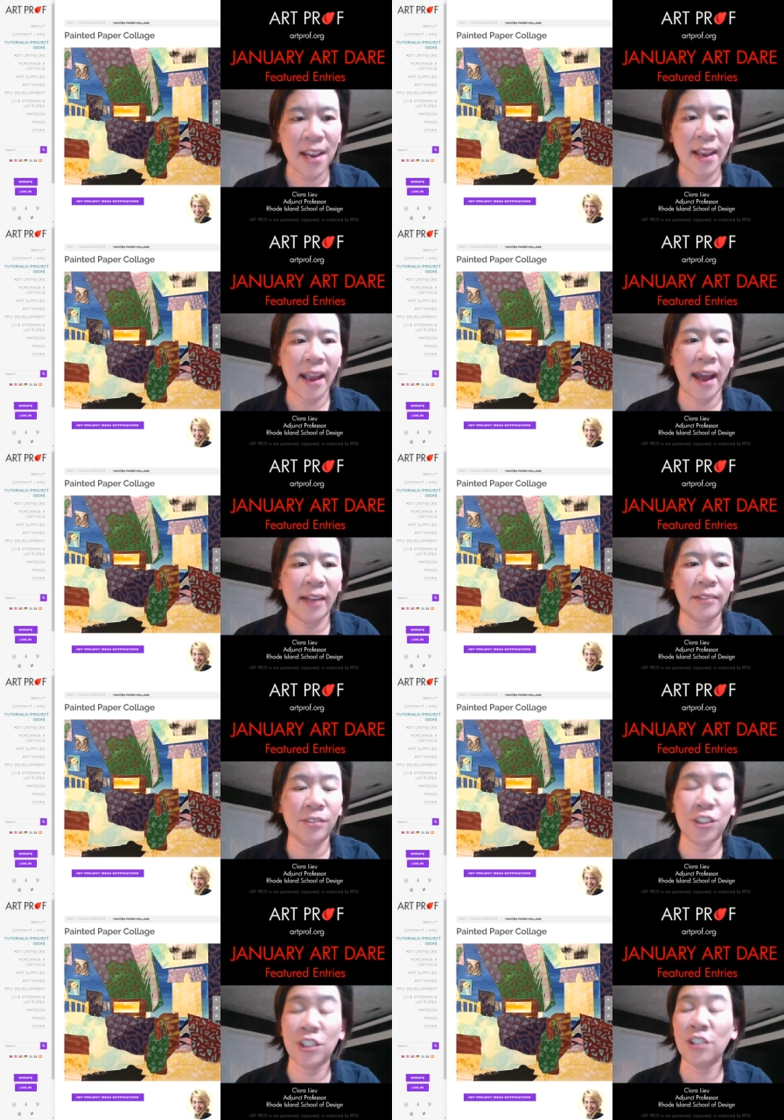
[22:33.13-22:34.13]
and
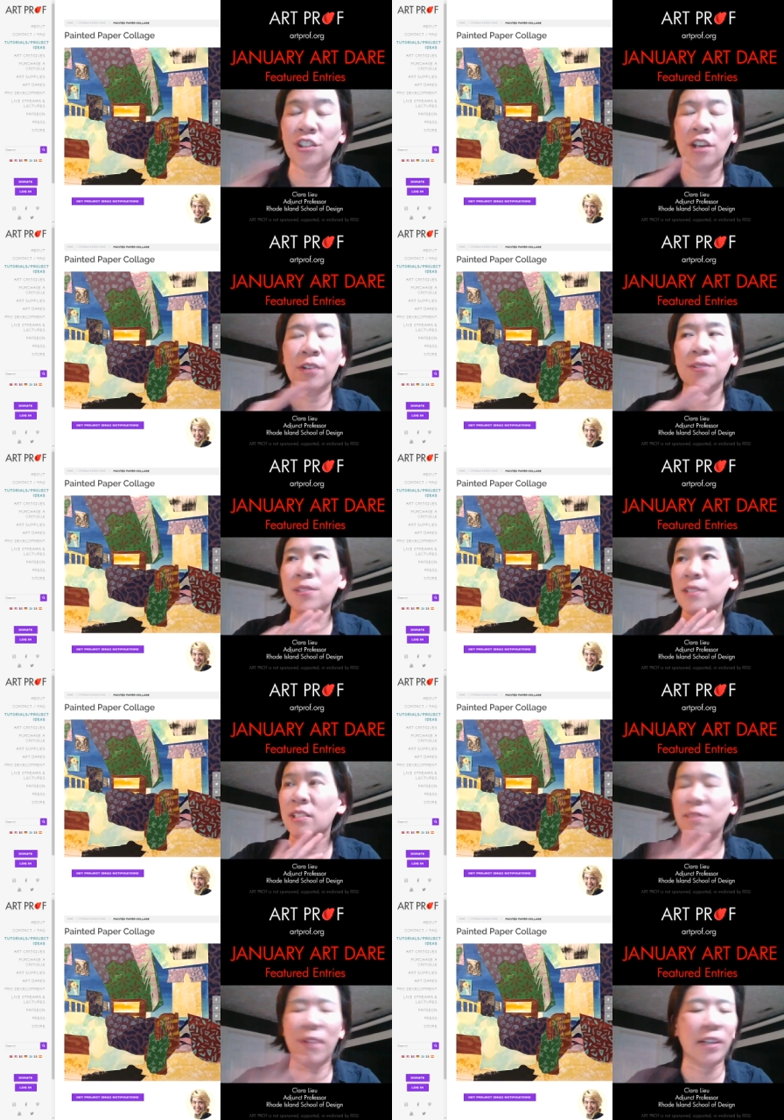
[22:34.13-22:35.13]
she shows
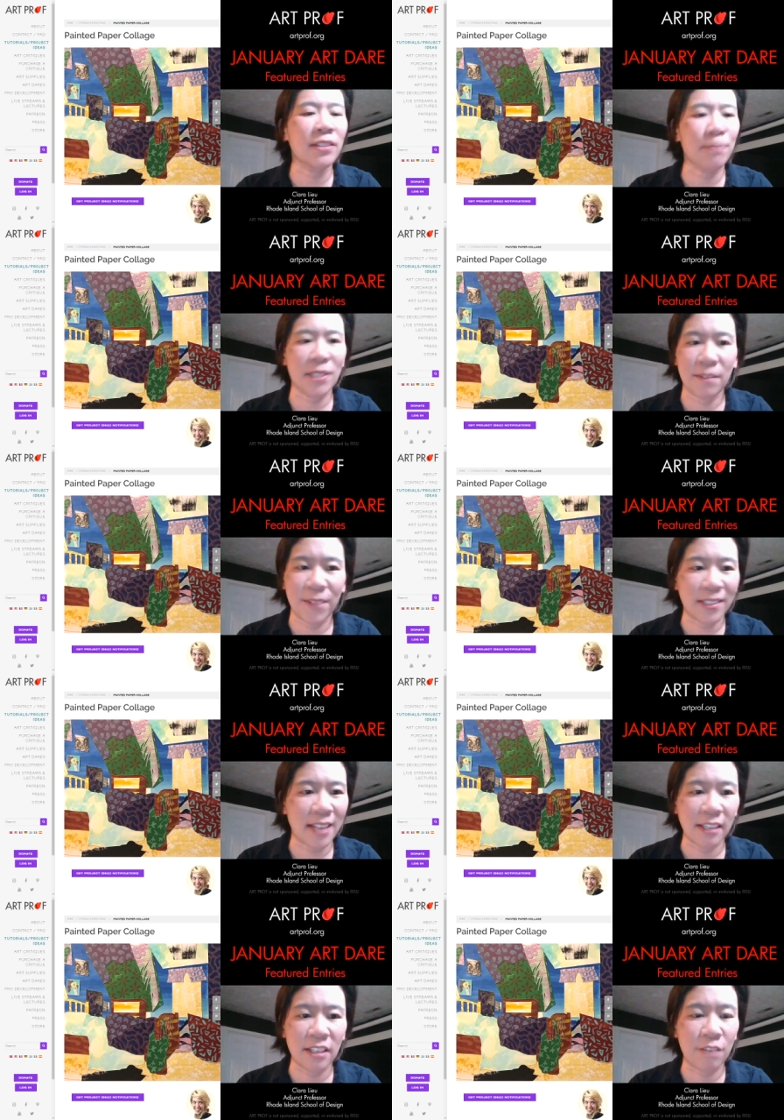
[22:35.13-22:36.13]
this very specific
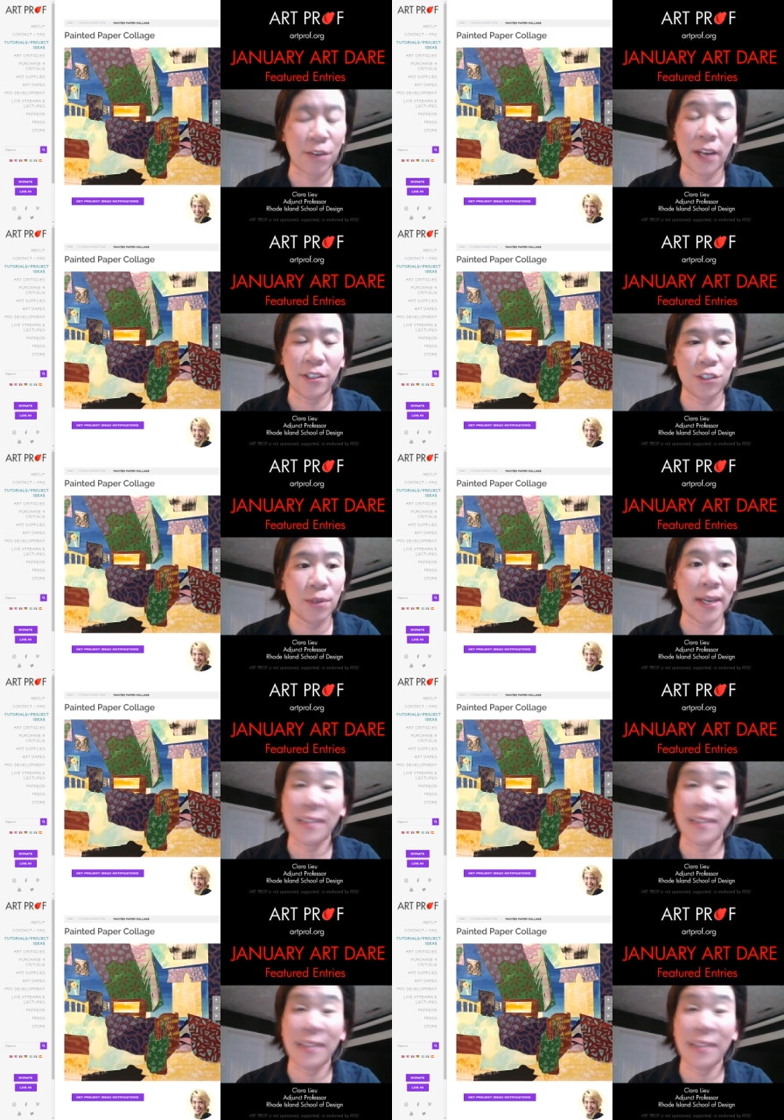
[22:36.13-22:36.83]
technique for how to do it.